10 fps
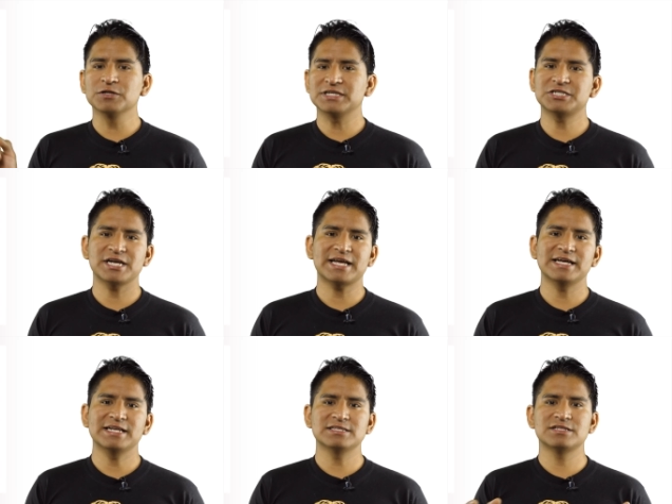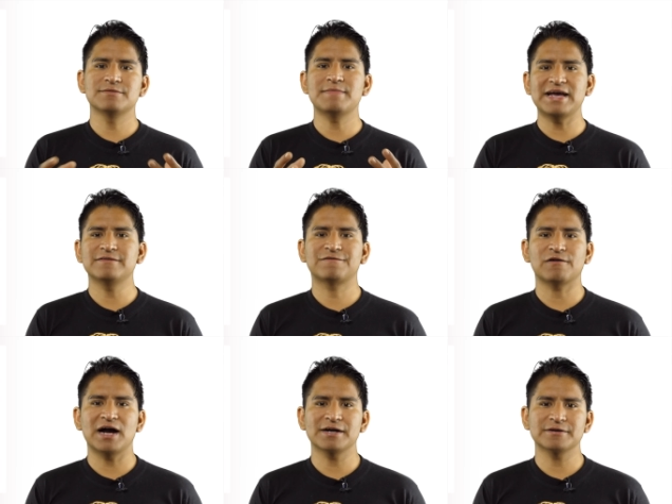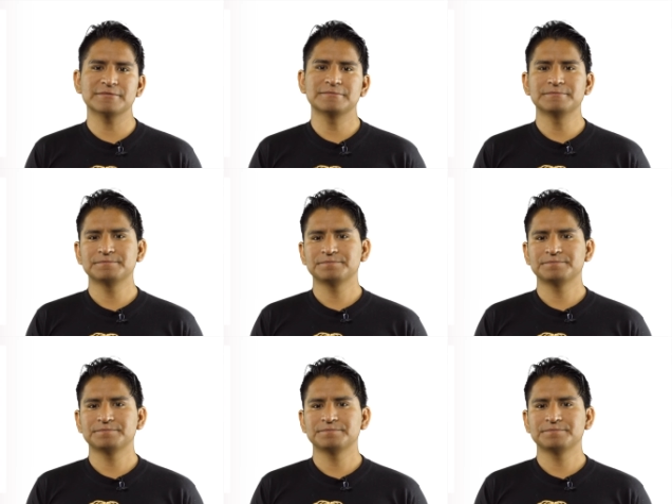Put the chicken into the main fryer.